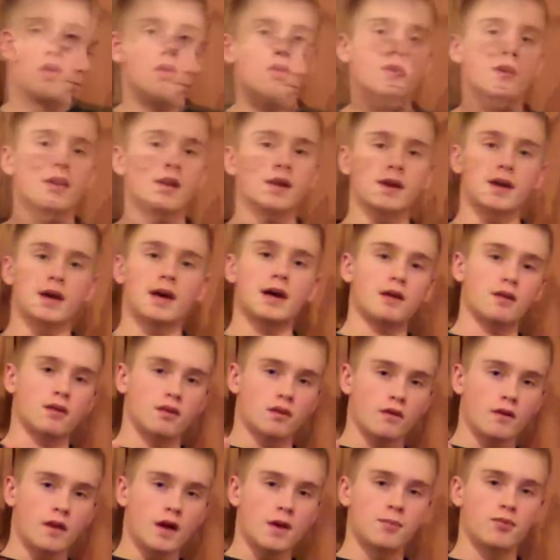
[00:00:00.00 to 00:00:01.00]
Okay guys,
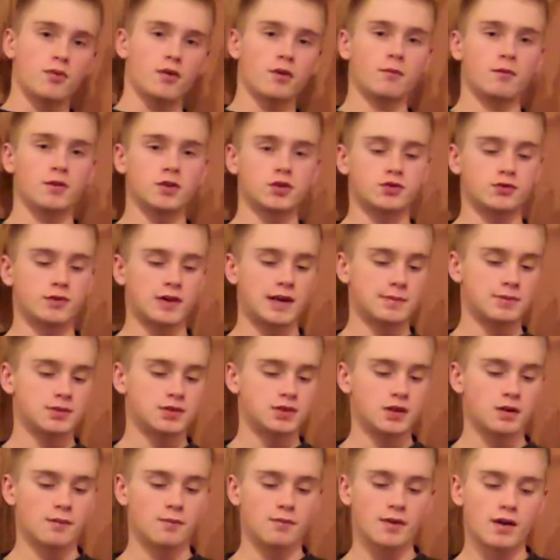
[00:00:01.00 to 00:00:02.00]
so that pretty much
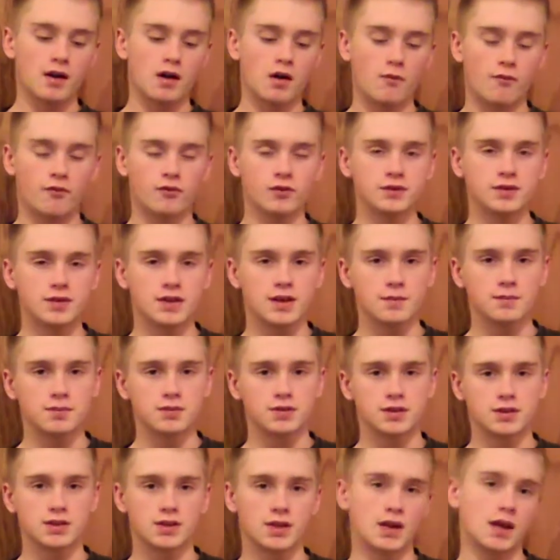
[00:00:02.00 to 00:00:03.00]
wraps up the helpful
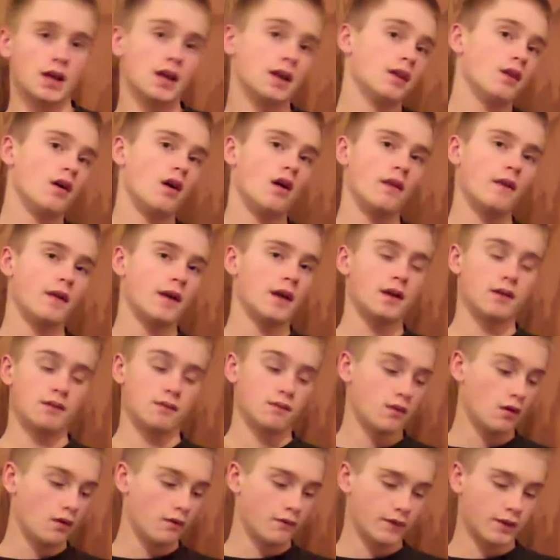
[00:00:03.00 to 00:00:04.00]
tips and
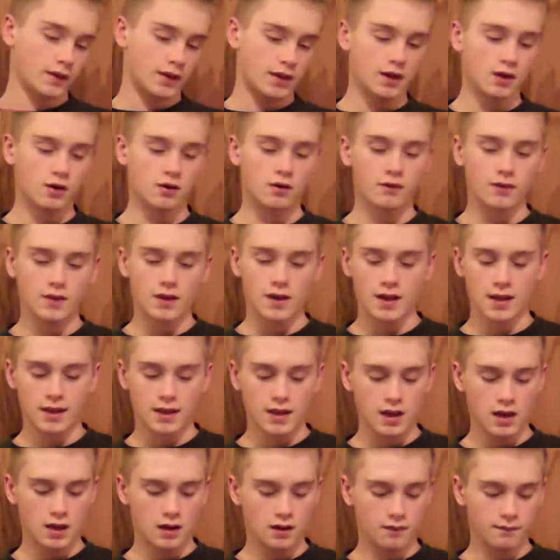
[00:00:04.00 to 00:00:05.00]
all the gear that I
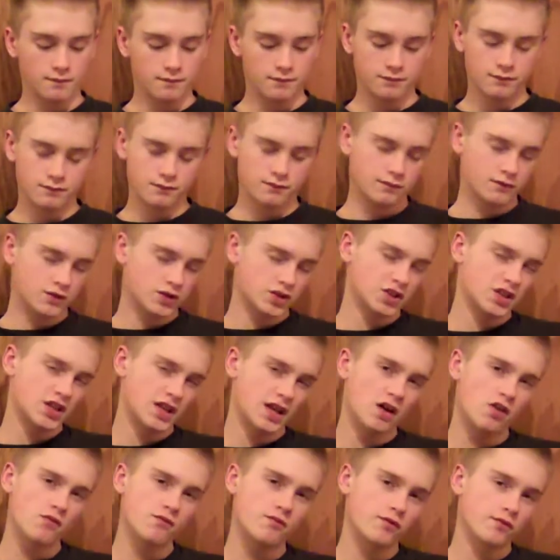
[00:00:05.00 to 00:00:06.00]
just the
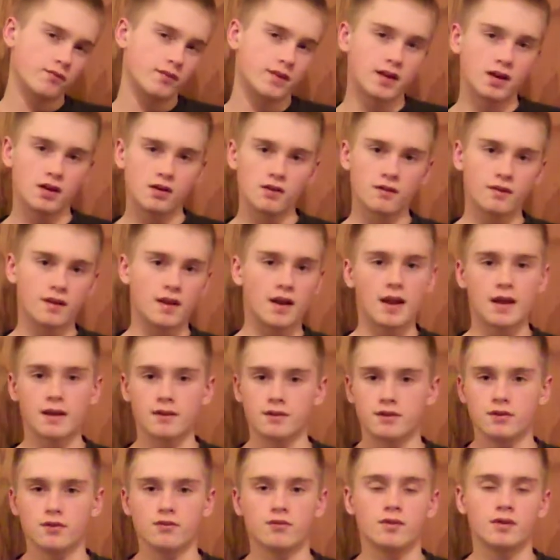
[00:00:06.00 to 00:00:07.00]
helpful gear that
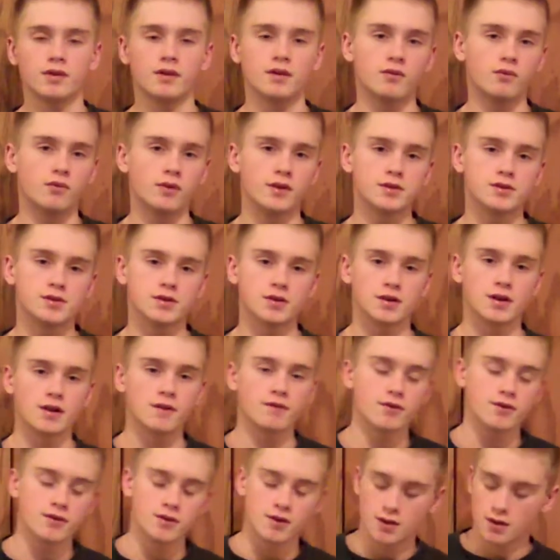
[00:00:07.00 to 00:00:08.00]
I do in the winter and
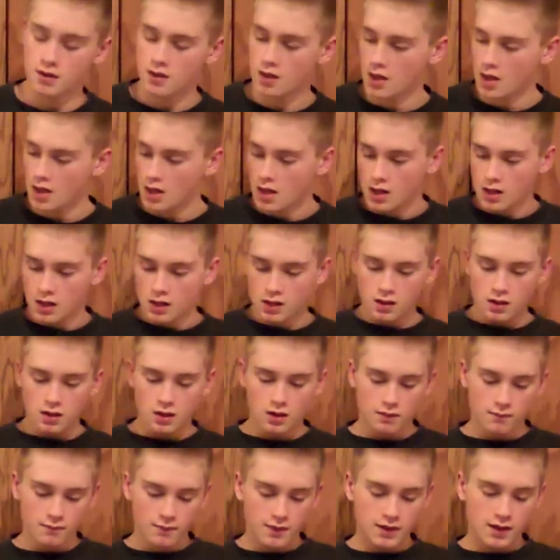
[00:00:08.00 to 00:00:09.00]
everything.
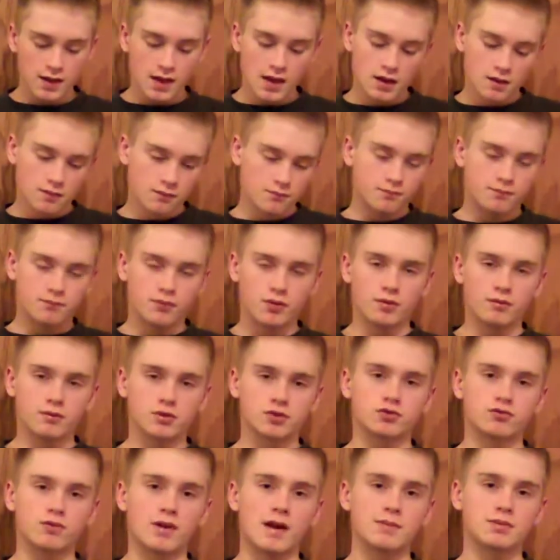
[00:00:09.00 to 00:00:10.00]
That kind of pretty
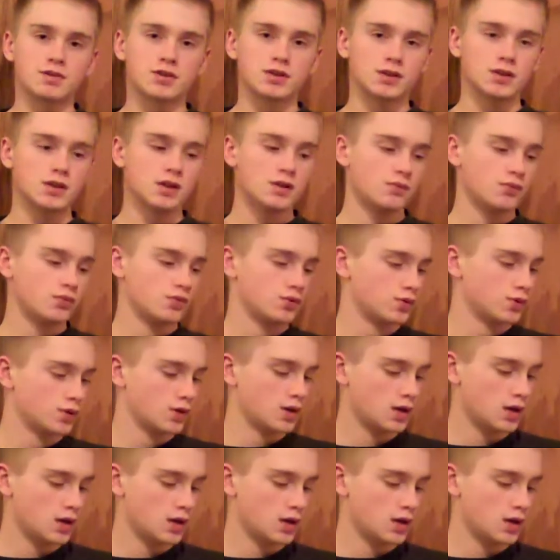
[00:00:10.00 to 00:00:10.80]
much wraps it up.